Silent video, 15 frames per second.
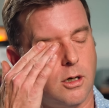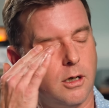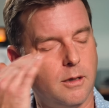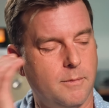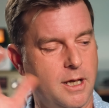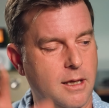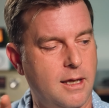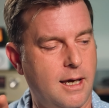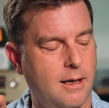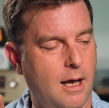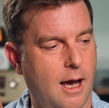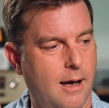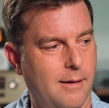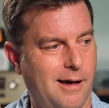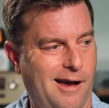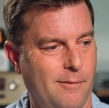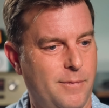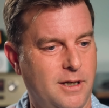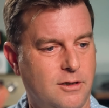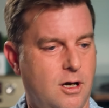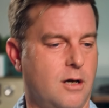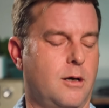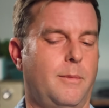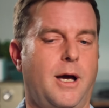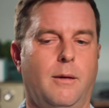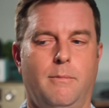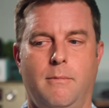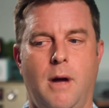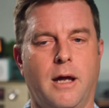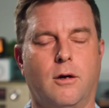occurred to me that I've been talking
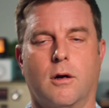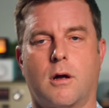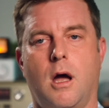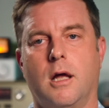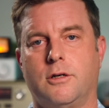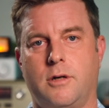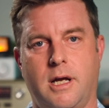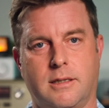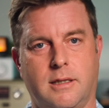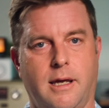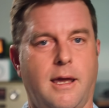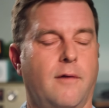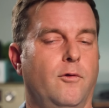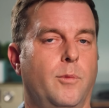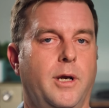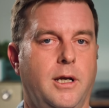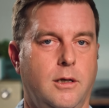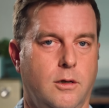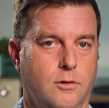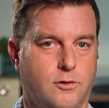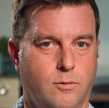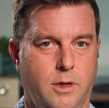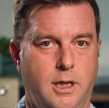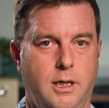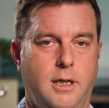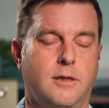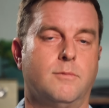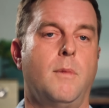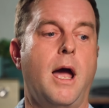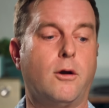about micro contrast like everybody knows what it
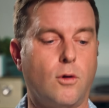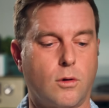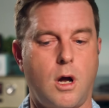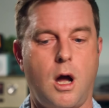is. Micro